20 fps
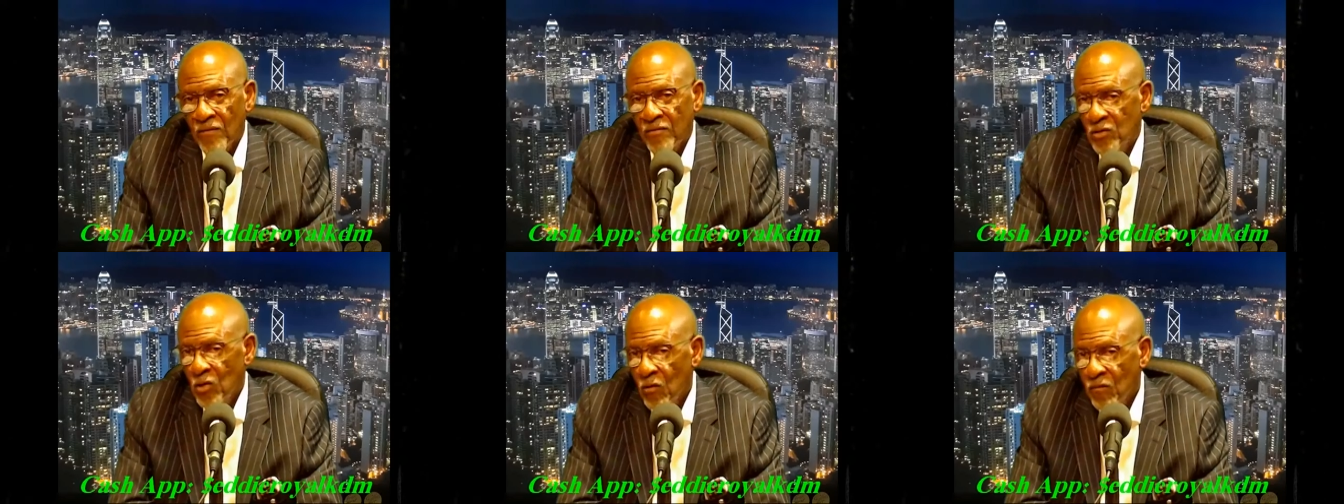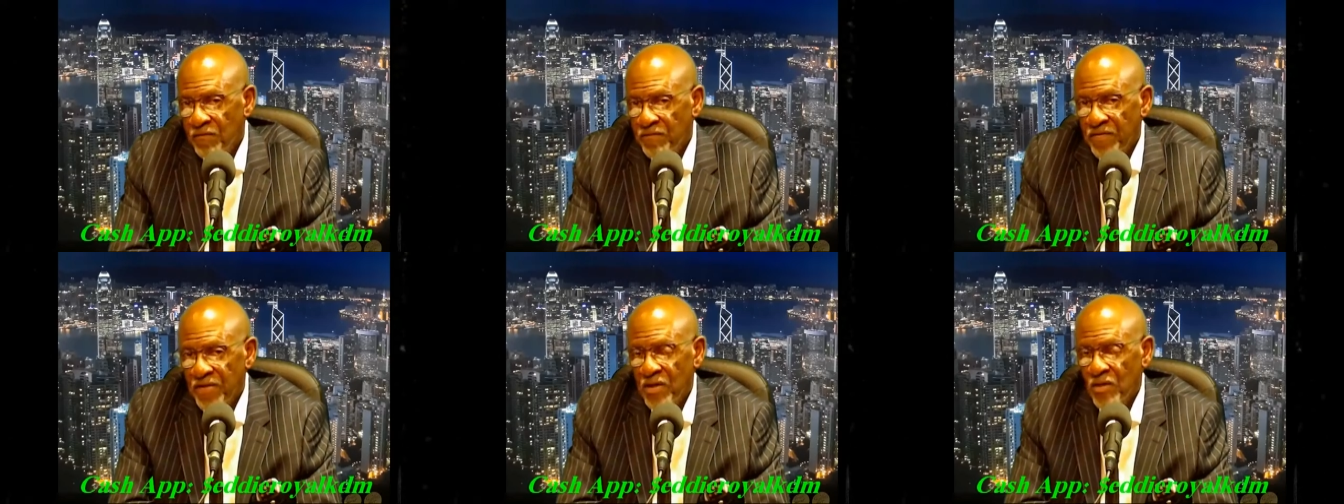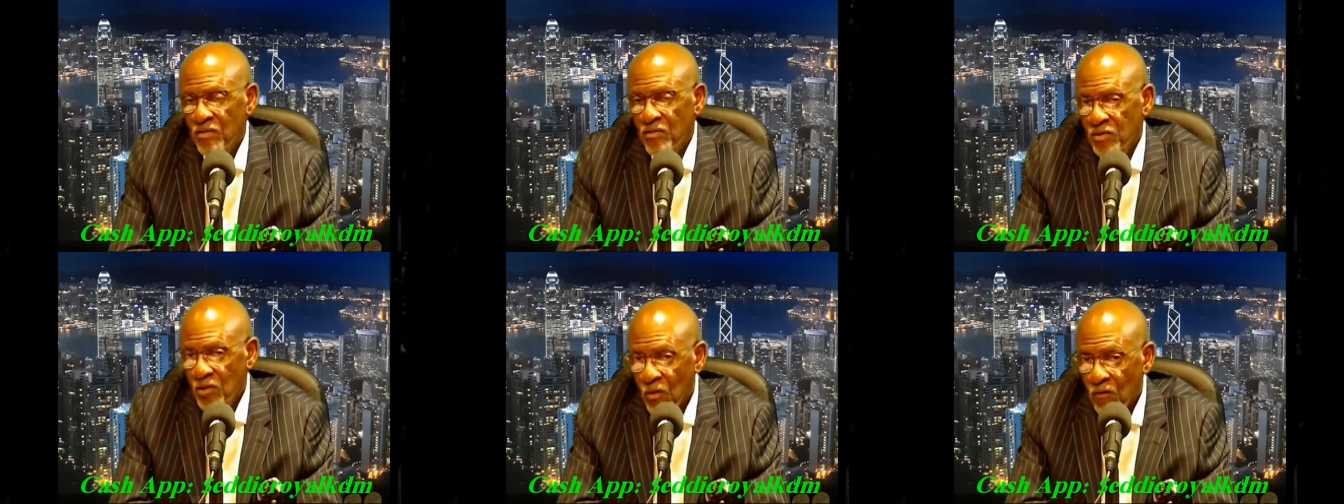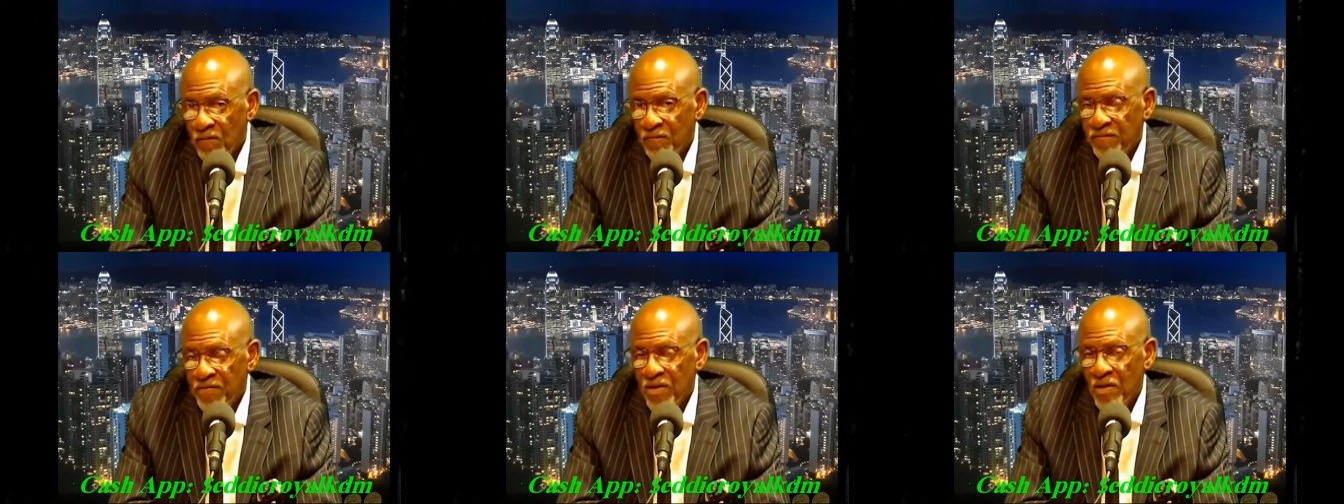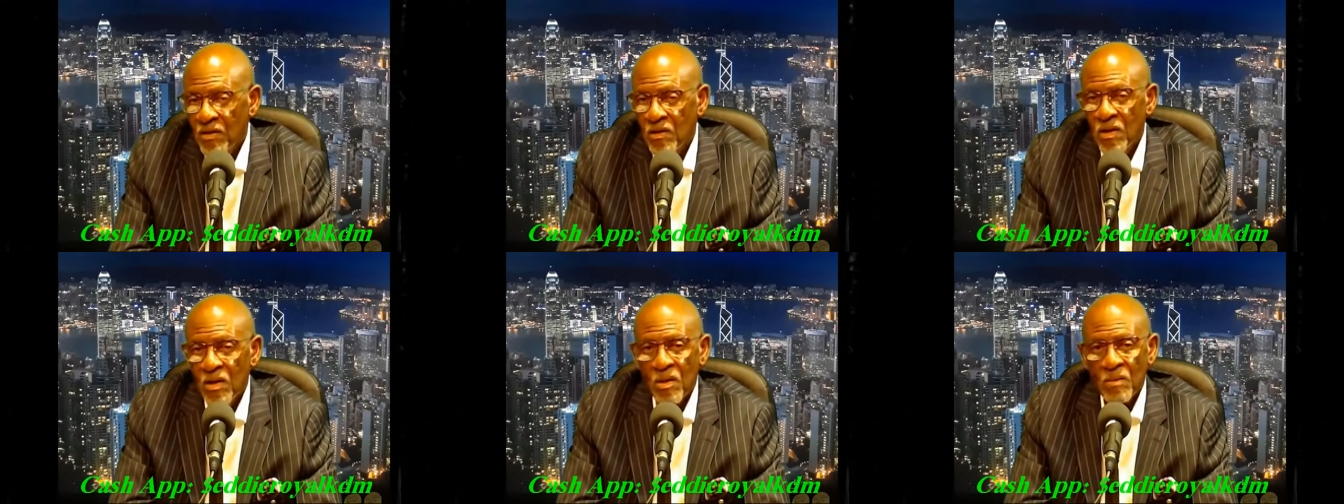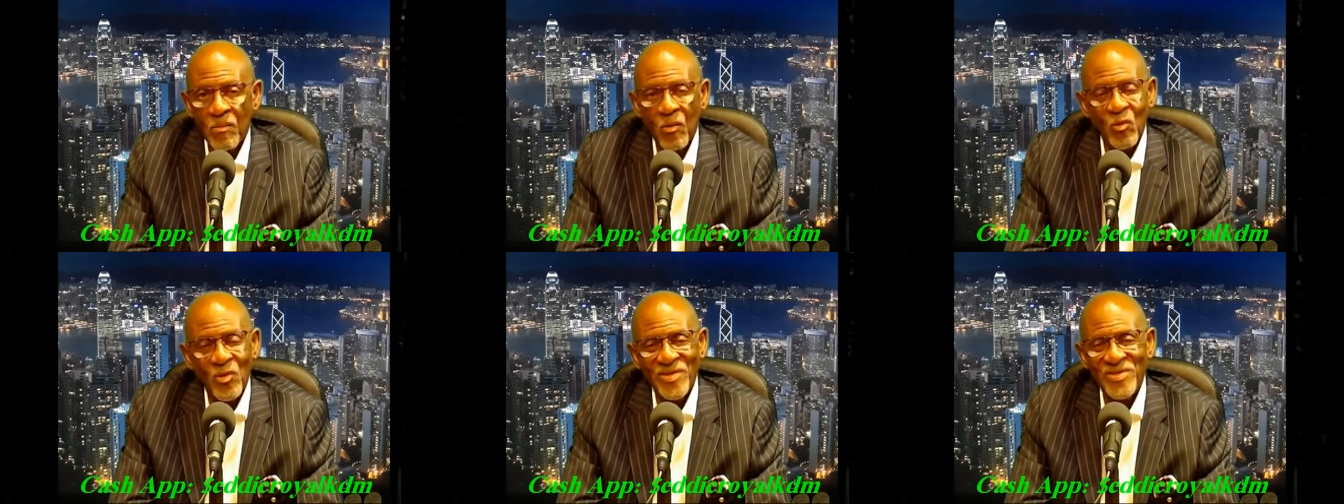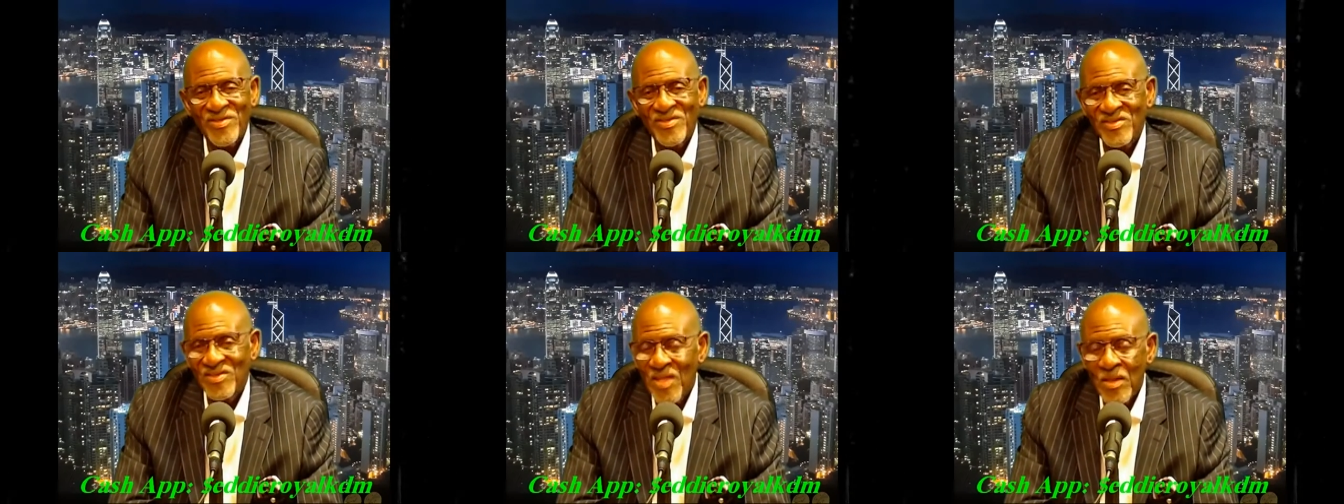Don't fear. Don't fear. But we
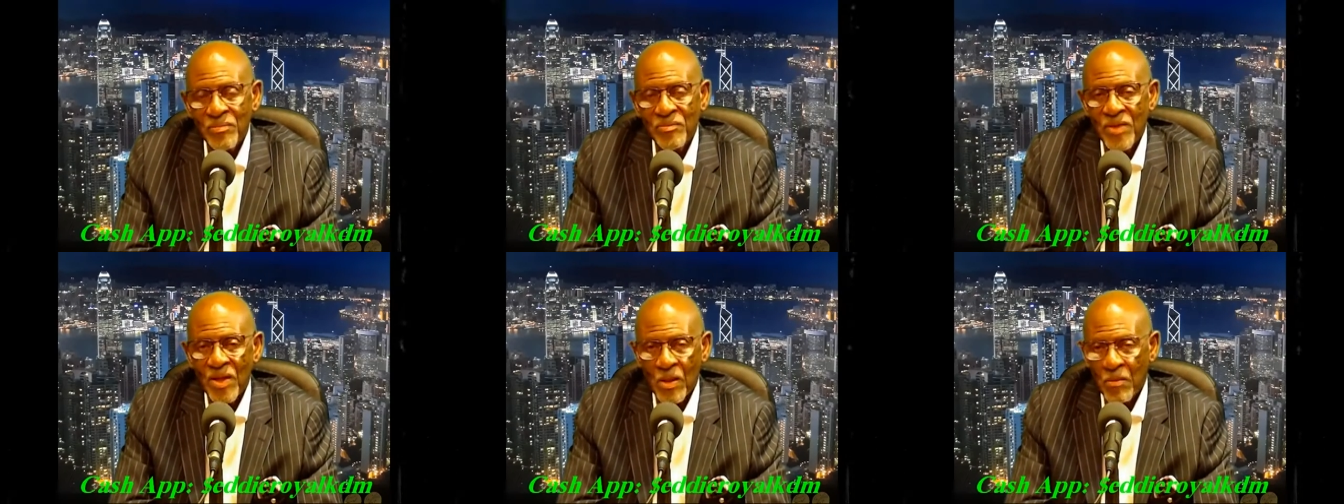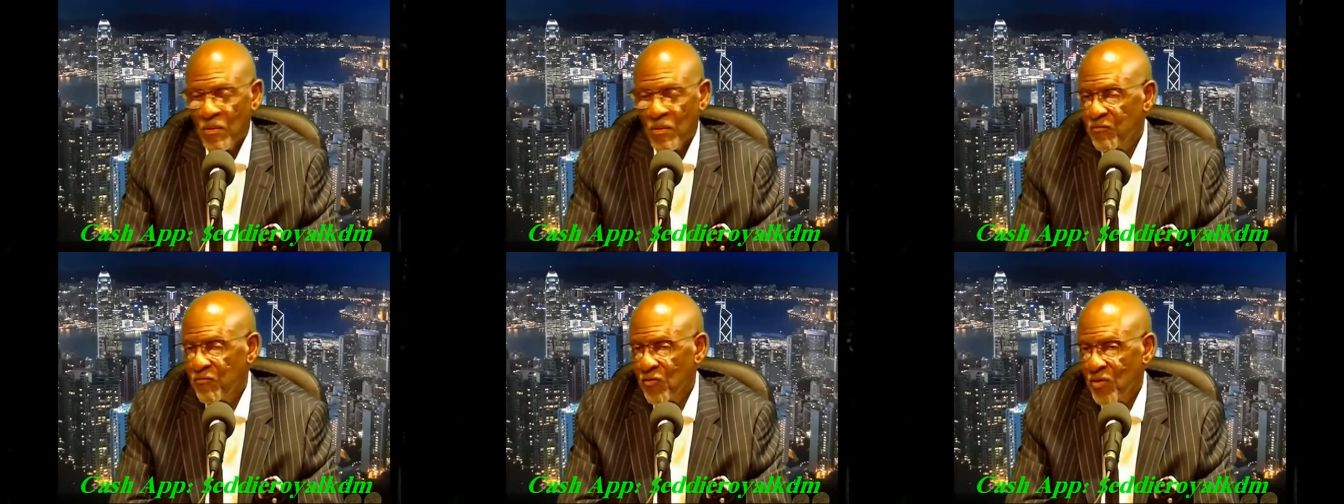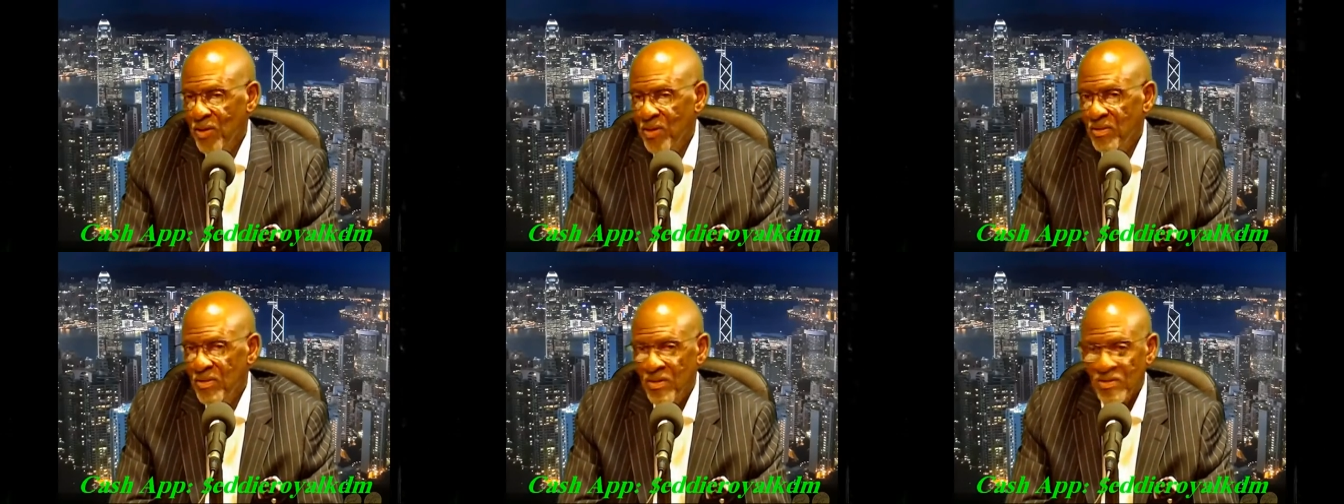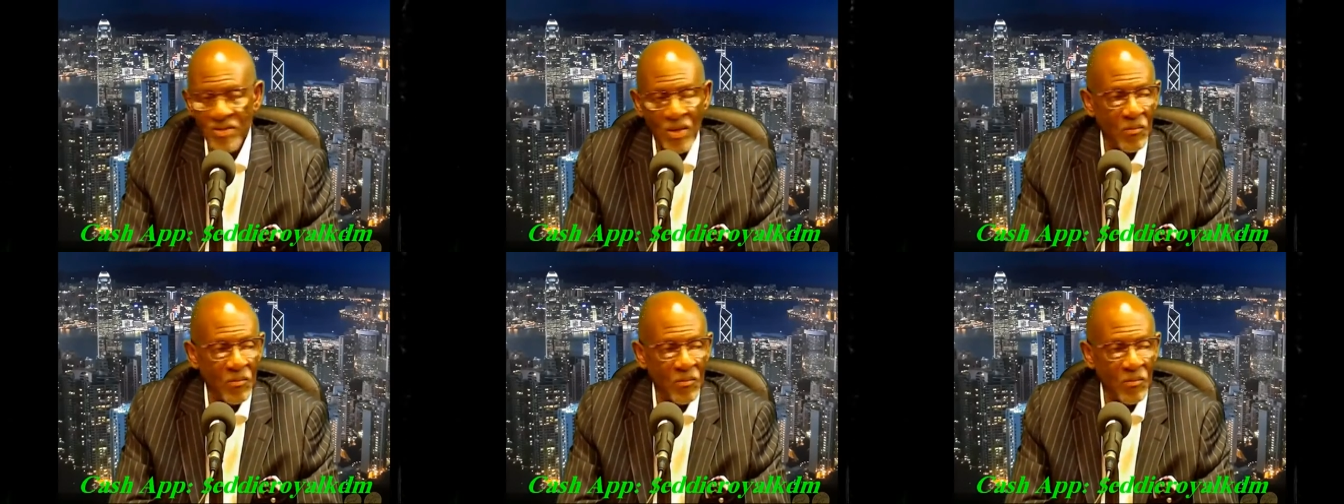speak that I'm afraid this.